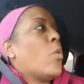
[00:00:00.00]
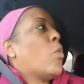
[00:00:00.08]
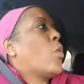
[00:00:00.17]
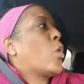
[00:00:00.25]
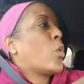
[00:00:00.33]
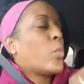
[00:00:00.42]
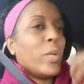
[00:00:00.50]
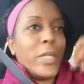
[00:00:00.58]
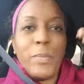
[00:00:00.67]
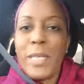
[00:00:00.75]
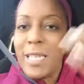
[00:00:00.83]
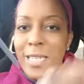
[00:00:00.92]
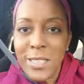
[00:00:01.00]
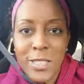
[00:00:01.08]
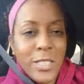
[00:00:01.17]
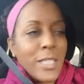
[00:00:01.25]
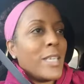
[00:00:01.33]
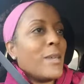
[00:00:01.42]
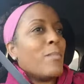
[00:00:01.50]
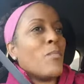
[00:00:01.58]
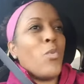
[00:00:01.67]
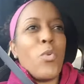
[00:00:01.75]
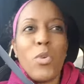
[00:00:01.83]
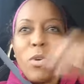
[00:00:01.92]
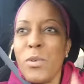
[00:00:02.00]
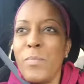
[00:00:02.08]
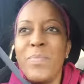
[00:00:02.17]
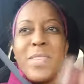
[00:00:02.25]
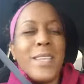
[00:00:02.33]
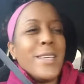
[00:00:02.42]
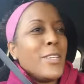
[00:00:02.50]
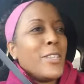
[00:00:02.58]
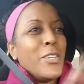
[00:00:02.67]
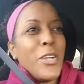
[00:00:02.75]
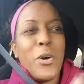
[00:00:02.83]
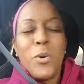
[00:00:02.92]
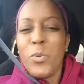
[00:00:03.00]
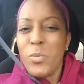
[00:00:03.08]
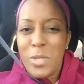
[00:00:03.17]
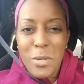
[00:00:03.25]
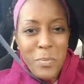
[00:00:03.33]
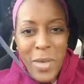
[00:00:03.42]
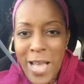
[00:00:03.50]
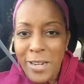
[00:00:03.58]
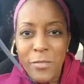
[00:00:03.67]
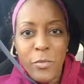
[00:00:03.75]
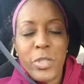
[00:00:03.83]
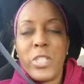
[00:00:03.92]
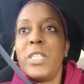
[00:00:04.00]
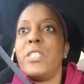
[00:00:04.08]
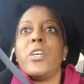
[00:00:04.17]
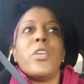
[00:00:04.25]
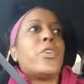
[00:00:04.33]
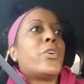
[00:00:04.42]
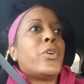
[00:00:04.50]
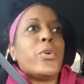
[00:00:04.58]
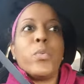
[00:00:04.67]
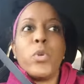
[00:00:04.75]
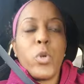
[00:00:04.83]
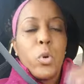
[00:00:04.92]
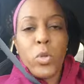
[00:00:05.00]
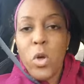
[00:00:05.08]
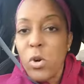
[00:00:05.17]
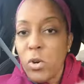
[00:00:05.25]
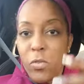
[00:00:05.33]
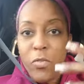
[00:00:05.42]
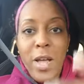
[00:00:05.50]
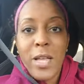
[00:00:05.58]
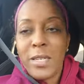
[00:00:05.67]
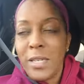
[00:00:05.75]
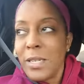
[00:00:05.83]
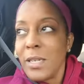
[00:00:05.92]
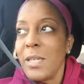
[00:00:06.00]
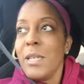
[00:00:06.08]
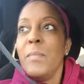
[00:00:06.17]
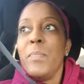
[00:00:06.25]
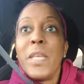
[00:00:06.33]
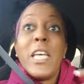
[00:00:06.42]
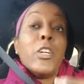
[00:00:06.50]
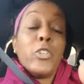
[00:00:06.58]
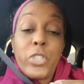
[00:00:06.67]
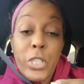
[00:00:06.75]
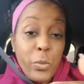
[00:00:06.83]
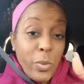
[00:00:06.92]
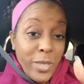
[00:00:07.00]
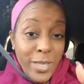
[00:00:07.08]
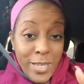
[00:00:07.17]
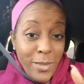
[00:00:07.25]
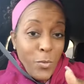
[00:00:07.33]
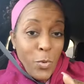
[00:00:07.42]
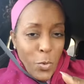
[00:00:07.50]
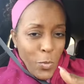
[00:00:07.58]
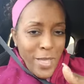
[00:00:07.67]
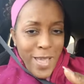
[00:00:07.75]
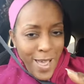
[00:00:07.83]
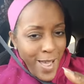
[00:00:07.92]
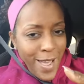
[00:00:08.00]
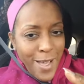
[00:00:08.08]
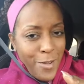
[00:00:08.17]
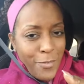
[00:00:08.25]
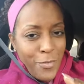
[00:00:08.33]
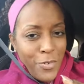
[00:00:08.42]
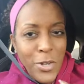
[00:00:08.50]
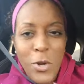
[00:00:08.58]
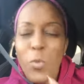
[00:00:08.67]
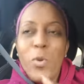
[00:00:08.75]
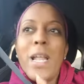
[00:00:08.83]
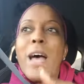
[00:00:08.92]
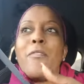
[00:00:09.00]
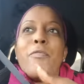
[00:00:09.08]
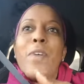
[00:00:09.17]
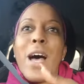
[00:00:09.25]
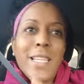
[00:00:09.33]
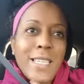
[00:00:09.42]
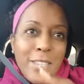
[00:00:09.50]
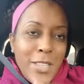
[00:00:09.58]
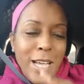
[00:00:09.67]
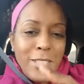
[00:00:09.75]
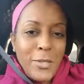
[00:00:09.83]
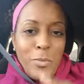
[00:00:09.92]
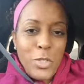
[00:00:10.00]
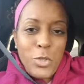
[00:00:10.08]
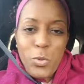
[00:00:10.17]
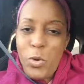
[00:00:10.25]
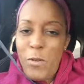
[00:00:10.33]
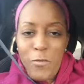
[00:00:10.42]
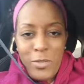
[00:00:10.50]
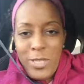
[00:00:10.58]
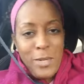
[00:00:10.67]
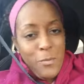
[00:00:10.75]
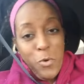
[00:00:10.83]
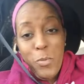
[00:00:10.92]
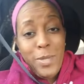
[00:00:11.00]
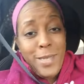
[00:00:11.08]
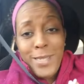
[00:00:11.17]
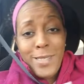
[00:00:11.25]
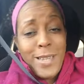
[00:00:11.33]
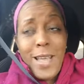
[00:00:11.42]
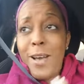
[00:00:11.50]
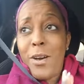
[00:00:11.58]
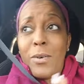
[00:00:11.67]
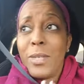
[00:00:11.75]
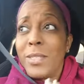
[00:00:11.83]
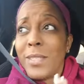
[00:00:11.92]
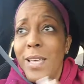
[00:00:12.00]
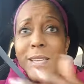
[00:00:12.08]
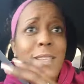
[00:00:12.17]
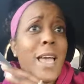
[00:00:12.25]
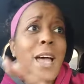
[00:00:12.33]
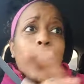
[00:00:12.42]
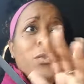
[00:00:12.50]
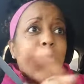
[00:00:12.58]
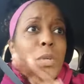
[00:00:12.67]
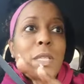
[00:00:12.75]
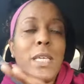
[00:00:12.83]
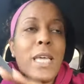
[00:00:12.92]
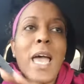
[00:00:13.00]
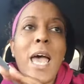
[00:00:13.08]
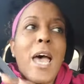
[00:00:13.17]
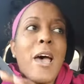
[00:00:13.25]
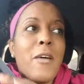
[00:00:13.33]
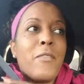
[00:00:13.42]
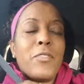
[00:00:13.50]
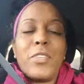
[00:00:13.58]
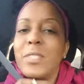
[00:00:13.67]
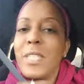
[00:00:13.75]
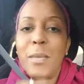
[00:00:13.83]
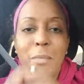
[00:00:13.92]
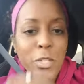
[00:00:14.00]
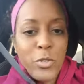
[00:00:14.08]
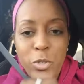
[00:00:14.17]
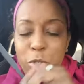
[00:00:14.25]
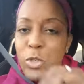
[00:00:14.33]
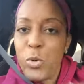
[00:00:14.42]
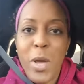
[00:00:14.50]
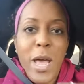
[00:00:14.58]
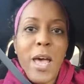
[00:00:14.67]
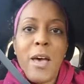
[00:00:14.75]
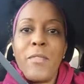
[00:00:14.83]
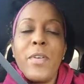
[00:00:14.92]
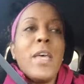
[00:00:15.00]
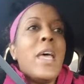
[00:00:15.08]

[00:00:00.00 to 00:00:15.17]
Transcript: or we begin to get more, you know, combative with each other. We're no longer finding energy within what we have. We're not finding that to be joyful anymore because now it's like, I don't really have the same interest you have